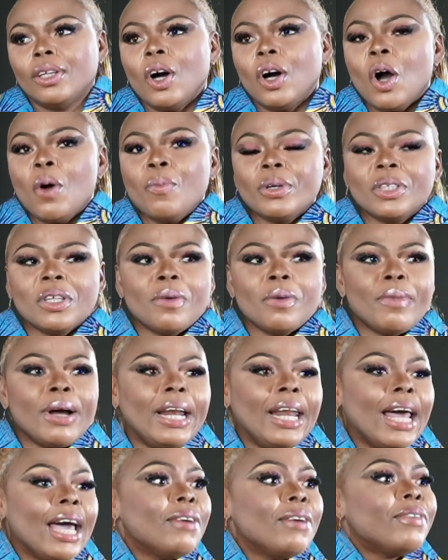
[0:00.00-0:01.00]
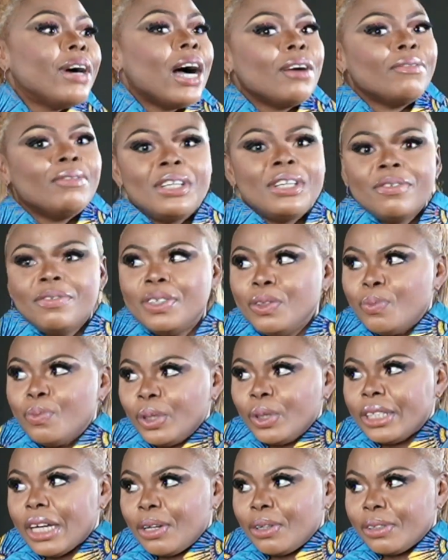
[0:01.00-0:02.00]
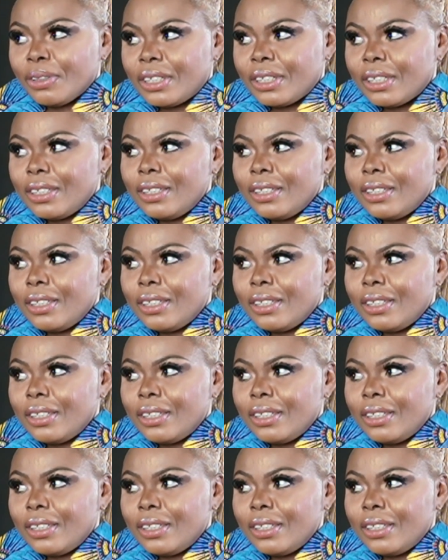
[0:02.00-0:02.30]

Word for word: almost all my life I've lived in Port Harcourt.